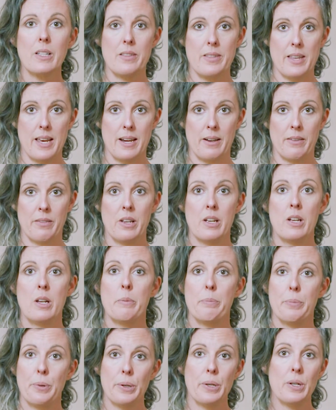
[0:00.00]
Then
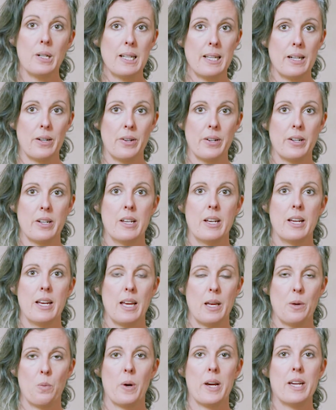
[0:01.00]
put your lid on
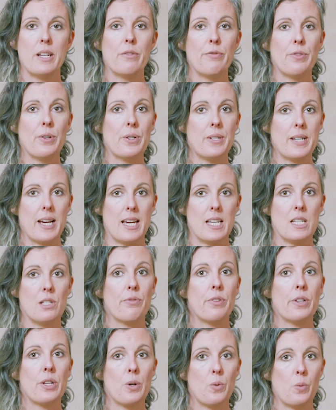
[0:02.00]
and wait a few days
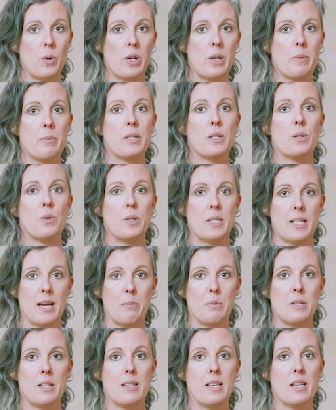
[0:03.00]
for your worms to
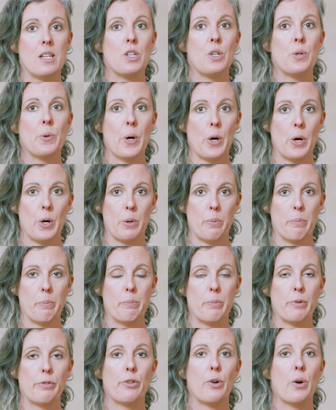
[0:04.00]
adapt to their new home
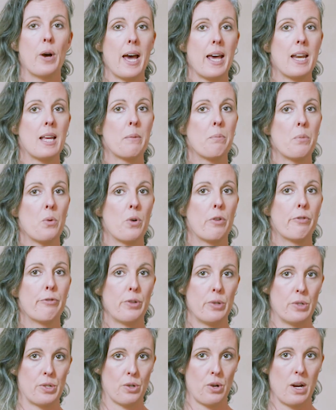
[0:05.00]
before adding more
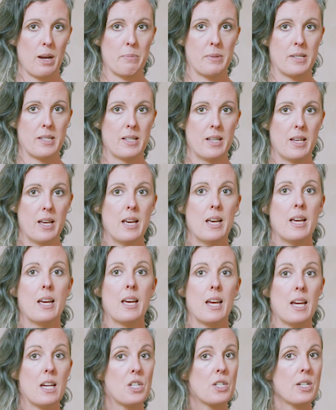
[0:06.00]
food scraps.
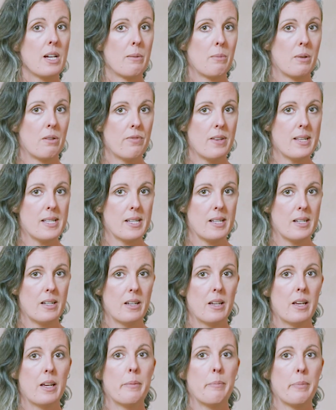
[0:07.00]
Each time you visit,
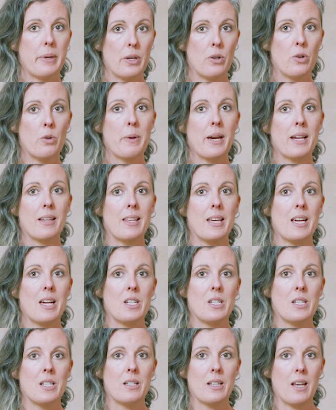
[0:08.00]
peel back the
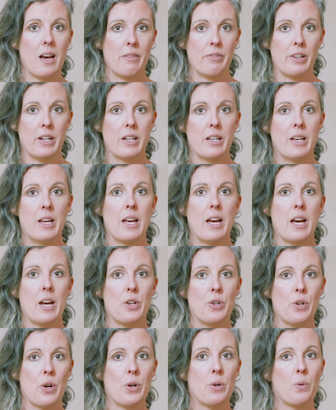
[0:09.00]
Hessian cover
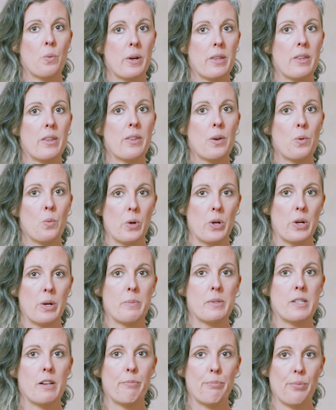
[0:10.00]
and note whether the
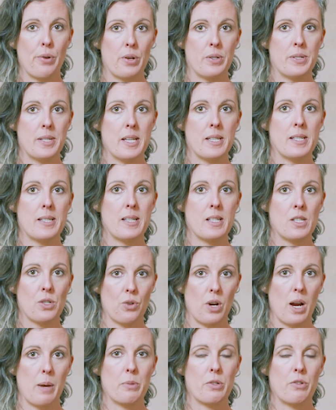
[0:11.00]
worms have processed the
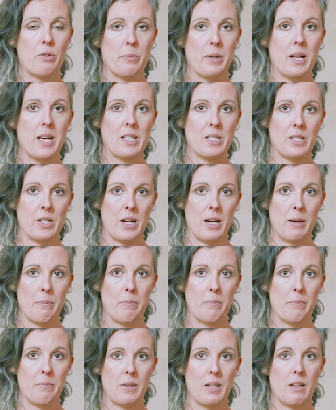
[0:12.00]
scraps from last time.
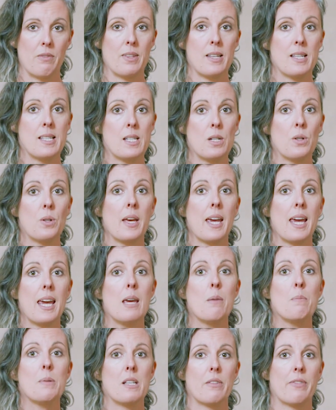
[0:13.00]
If there's still
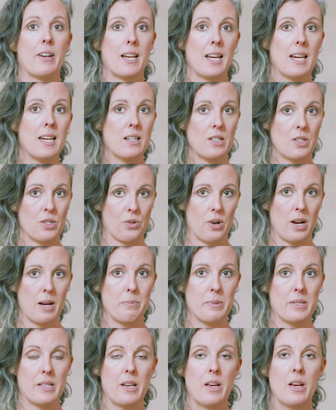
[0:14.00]
heaps of uneaten
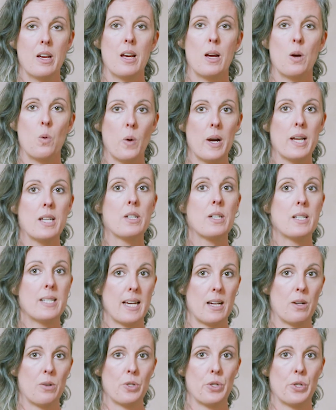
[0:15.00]
scraps, wait a
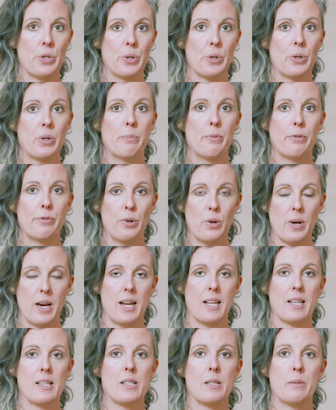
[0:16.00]
day or two before
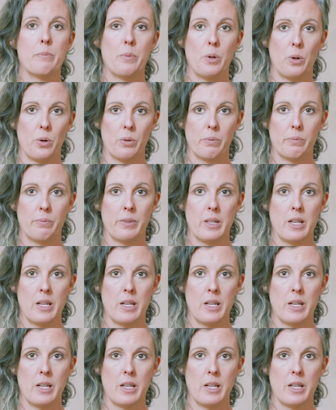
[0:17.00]
adding some more.